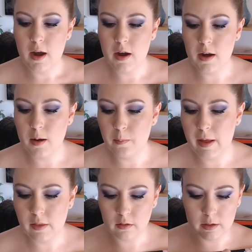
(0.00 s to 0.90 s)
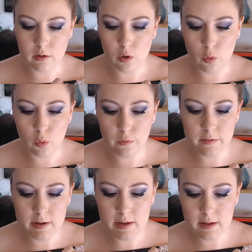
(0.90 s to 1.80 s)
and the little holes
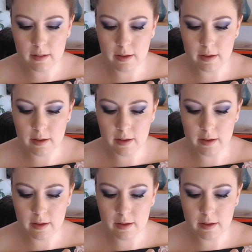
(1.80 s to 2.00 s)
in it,